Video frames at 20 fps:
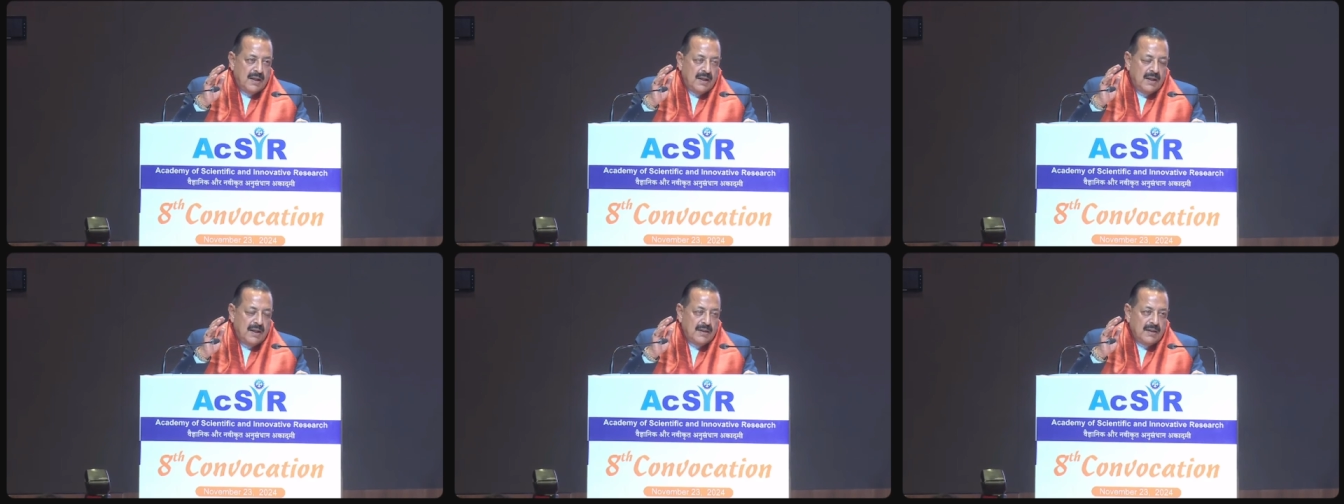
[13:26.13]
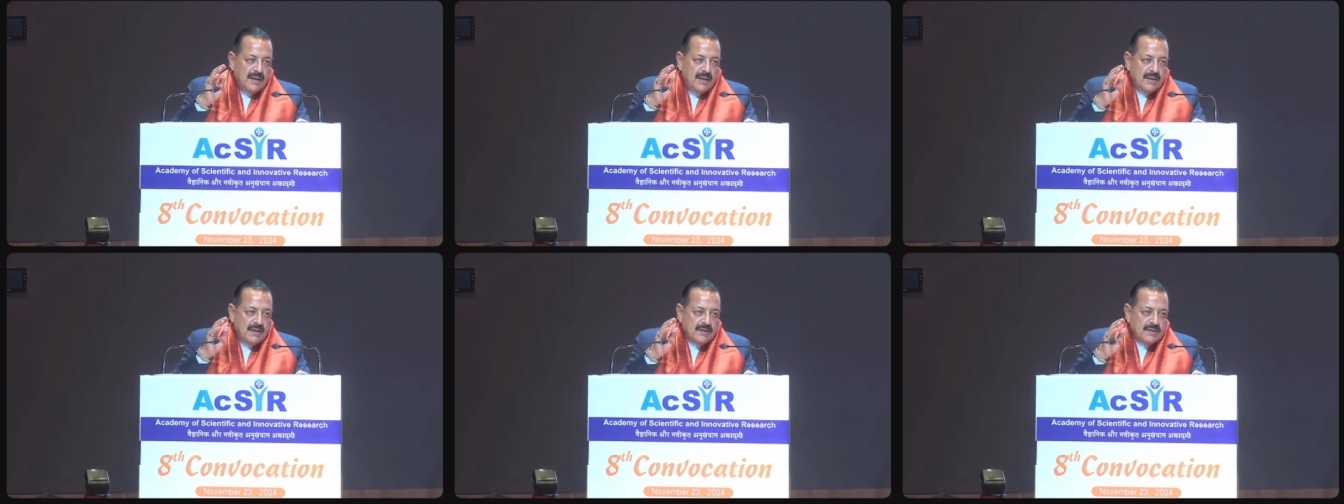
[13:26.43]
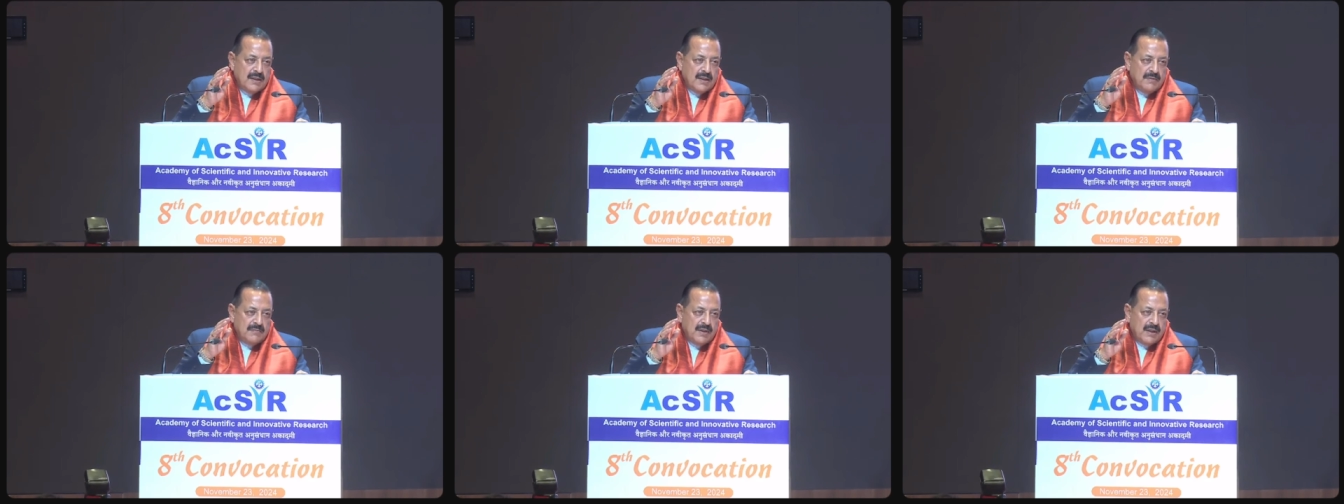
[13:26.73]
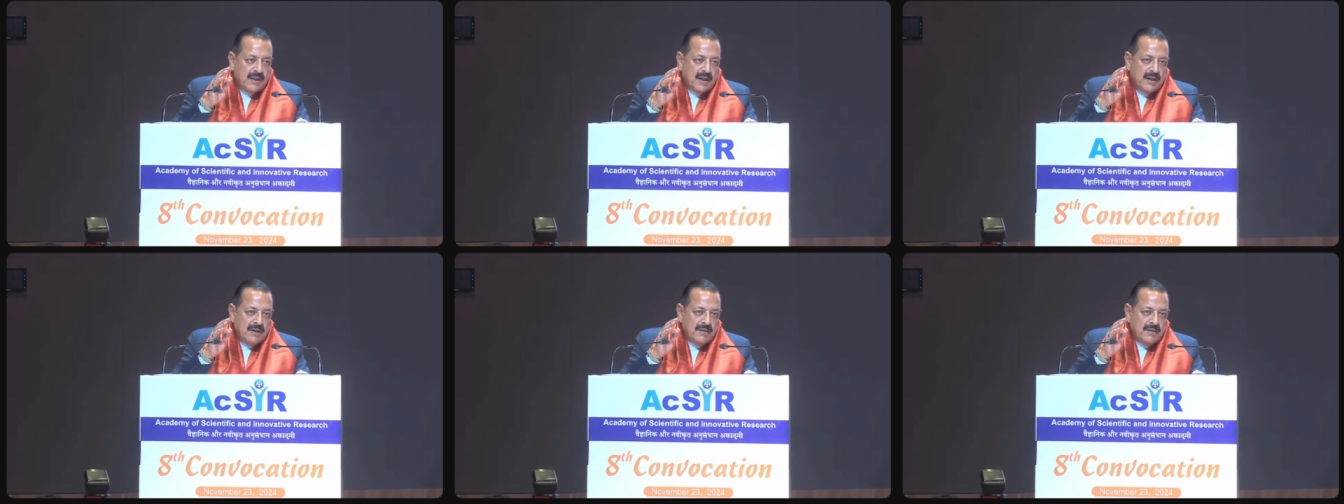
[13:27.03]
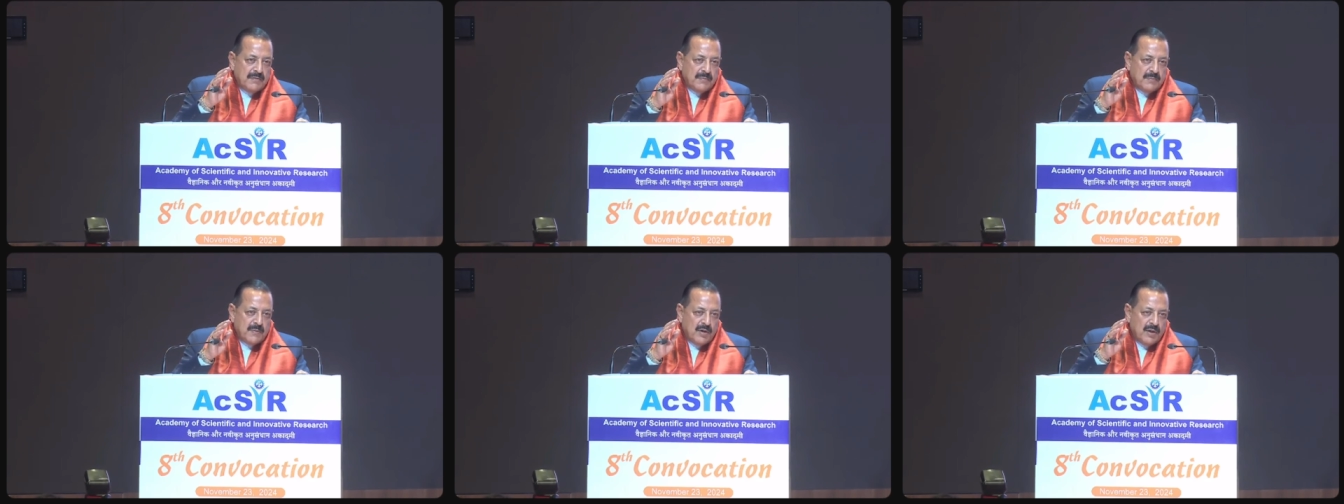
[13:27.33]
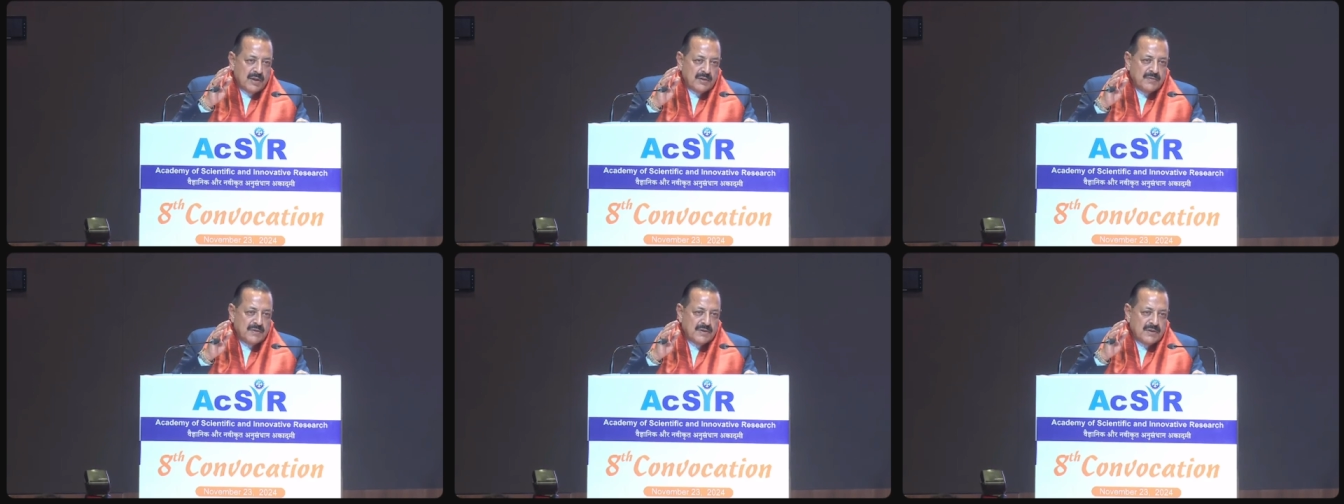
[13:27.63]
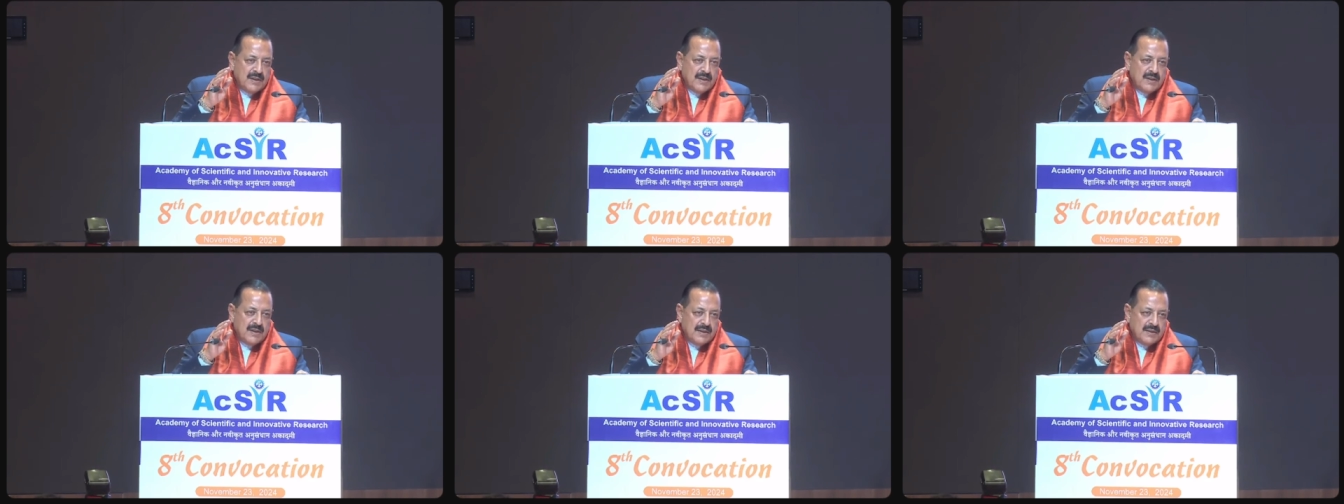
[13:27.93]
He didn't receive the kind of applause
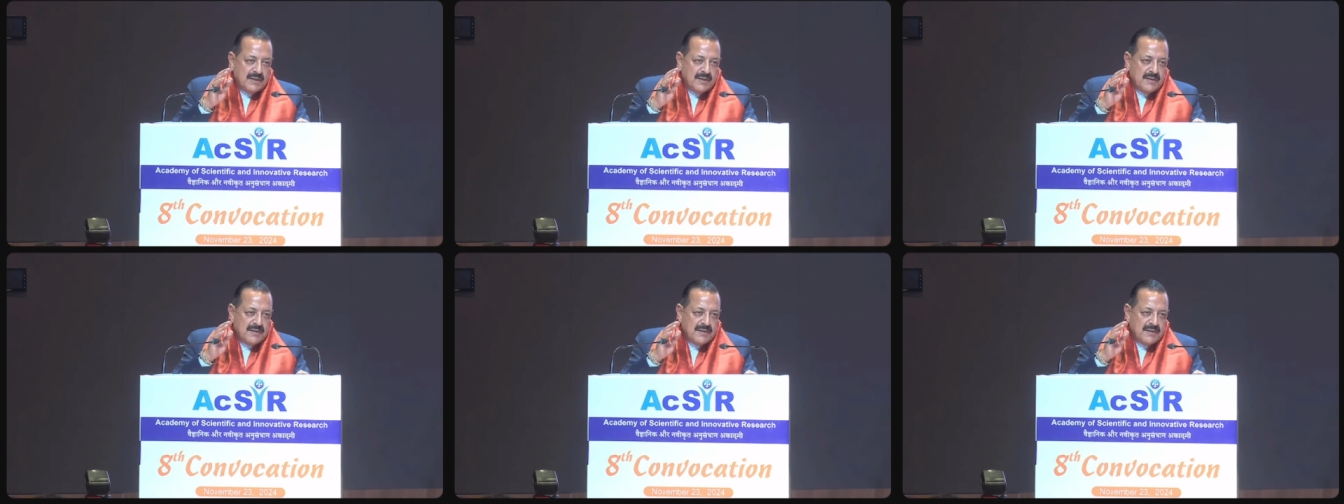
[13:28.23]
which he